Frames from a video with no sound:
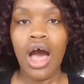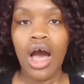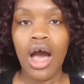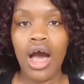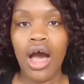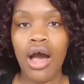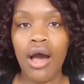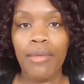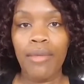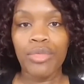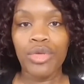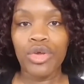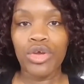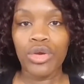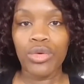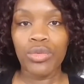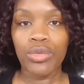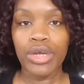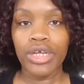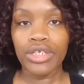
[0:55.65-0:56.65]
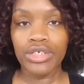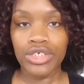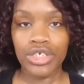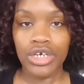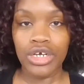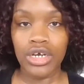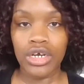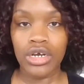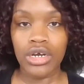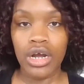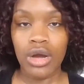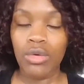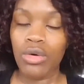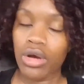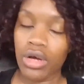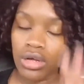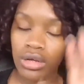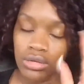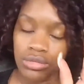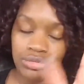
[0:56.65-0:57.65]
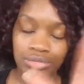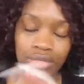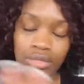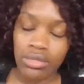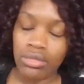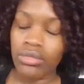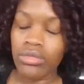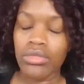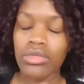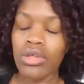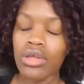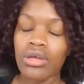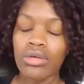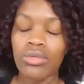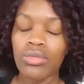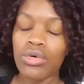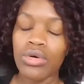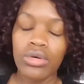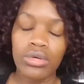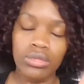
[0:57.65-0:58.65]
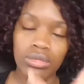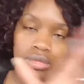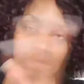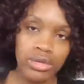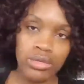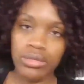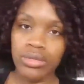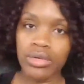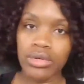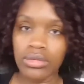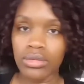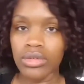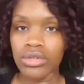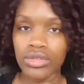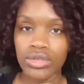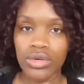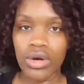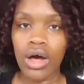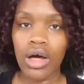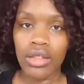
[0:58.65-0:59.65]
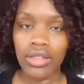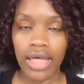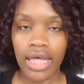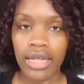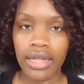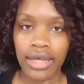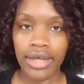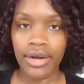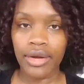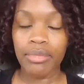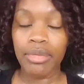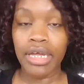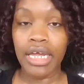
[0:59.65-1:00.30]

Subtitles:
You can reach her. We'll do all that later.